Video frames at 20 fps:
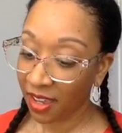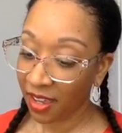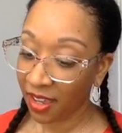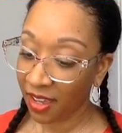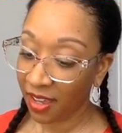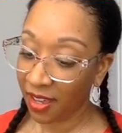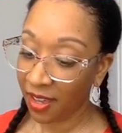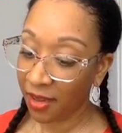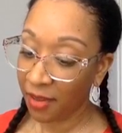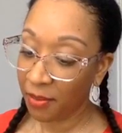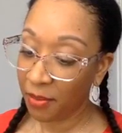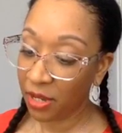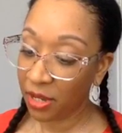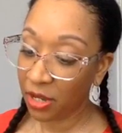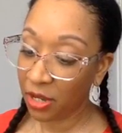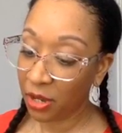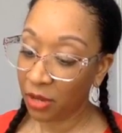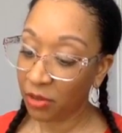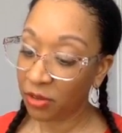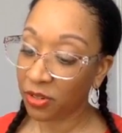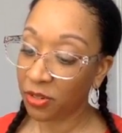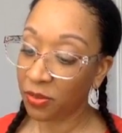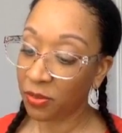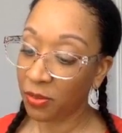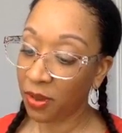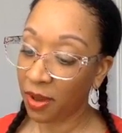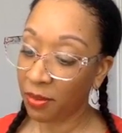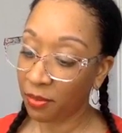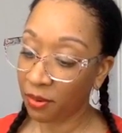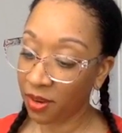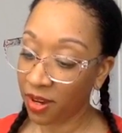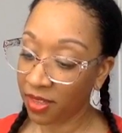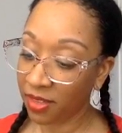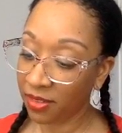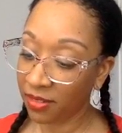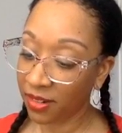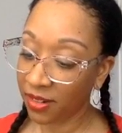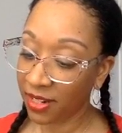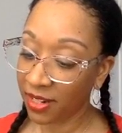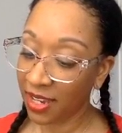But go to my
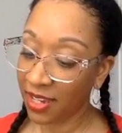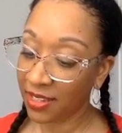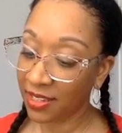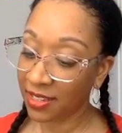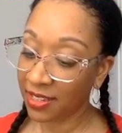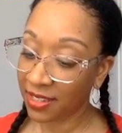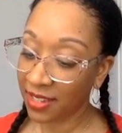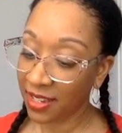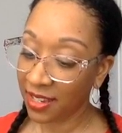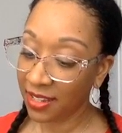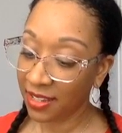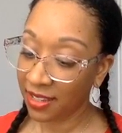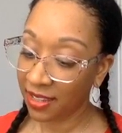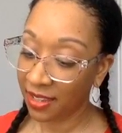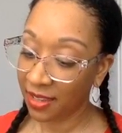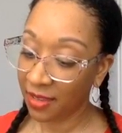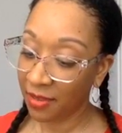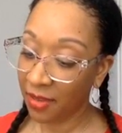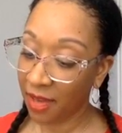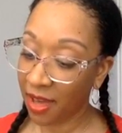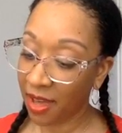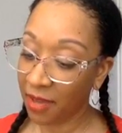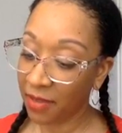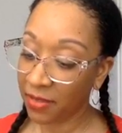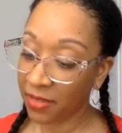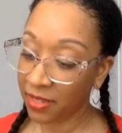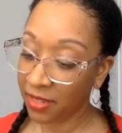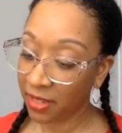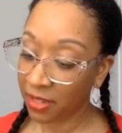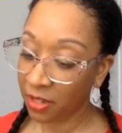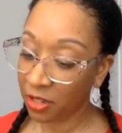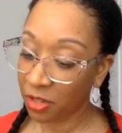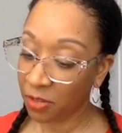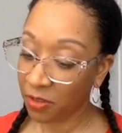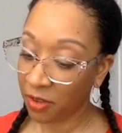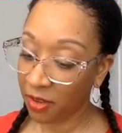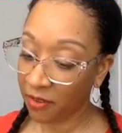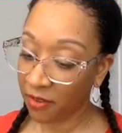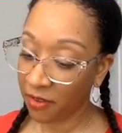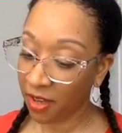brethren and say to them, I am ascending to
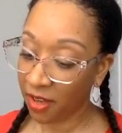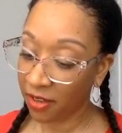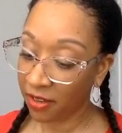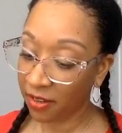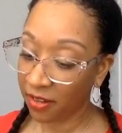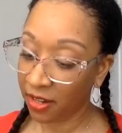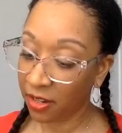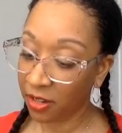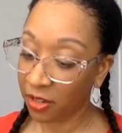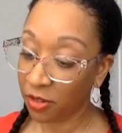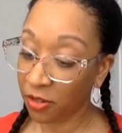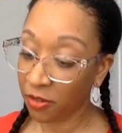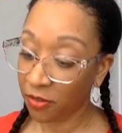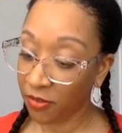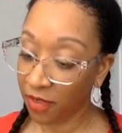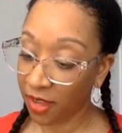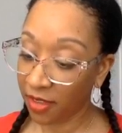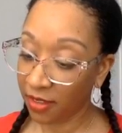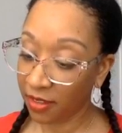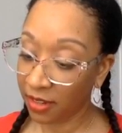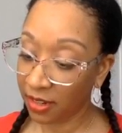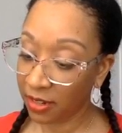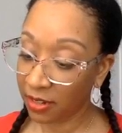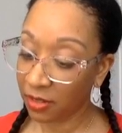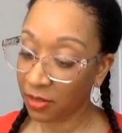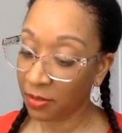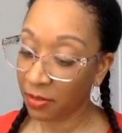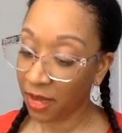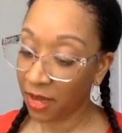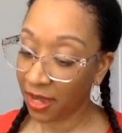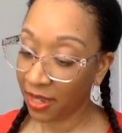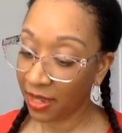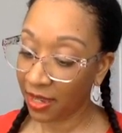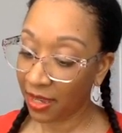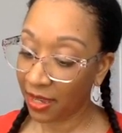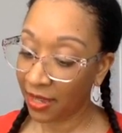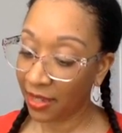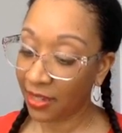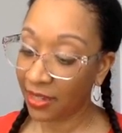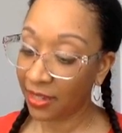my Father and your Father, and to my
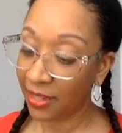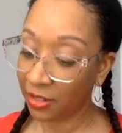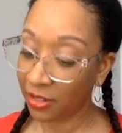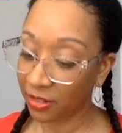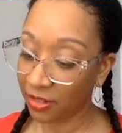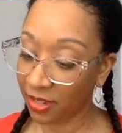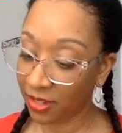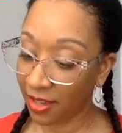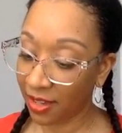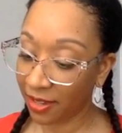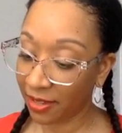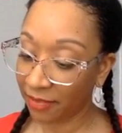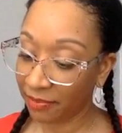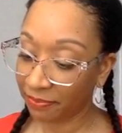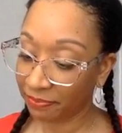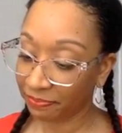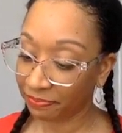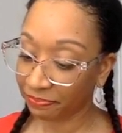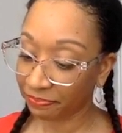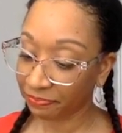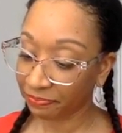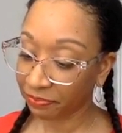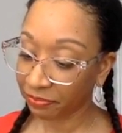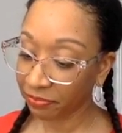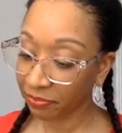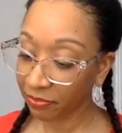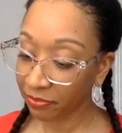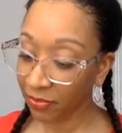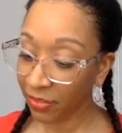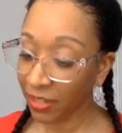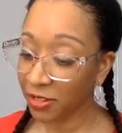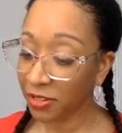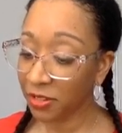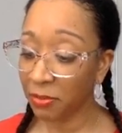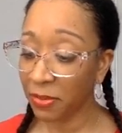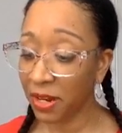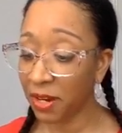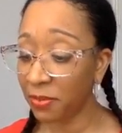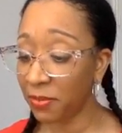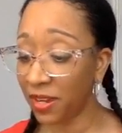God and your God." So
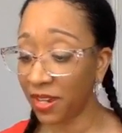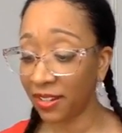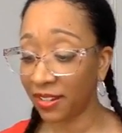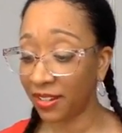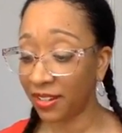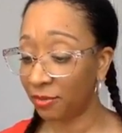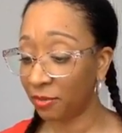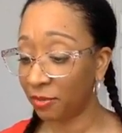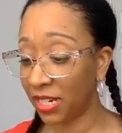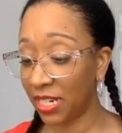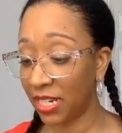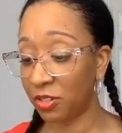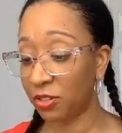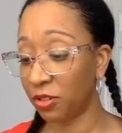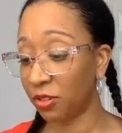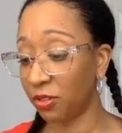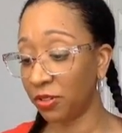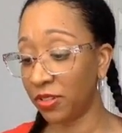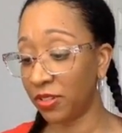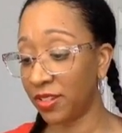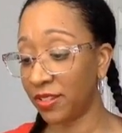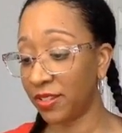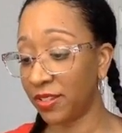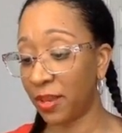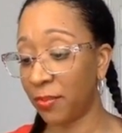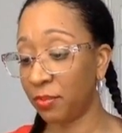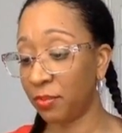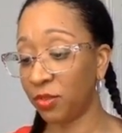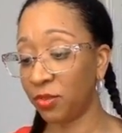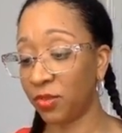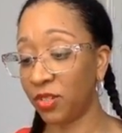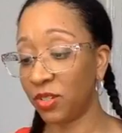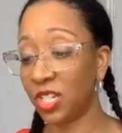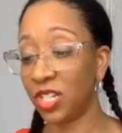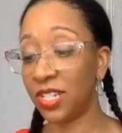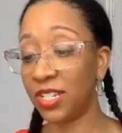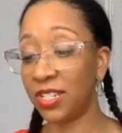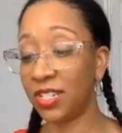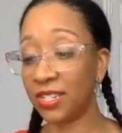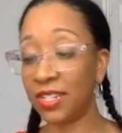Mary Magdalene went and told the disciples what she
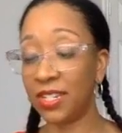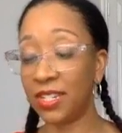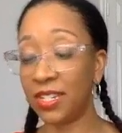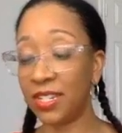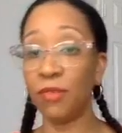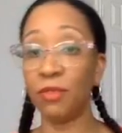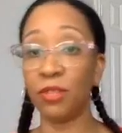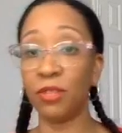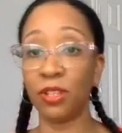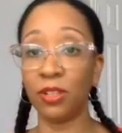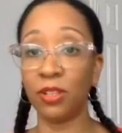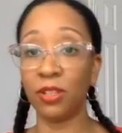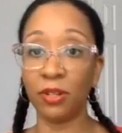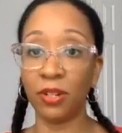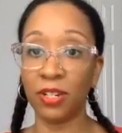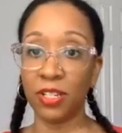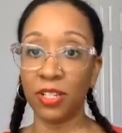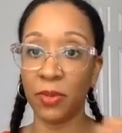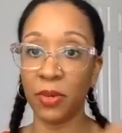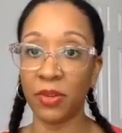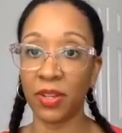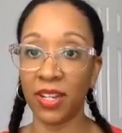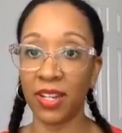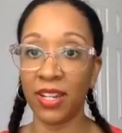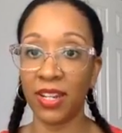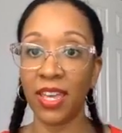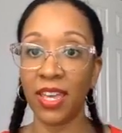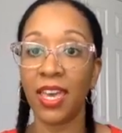had seen and what the Lord had spoken.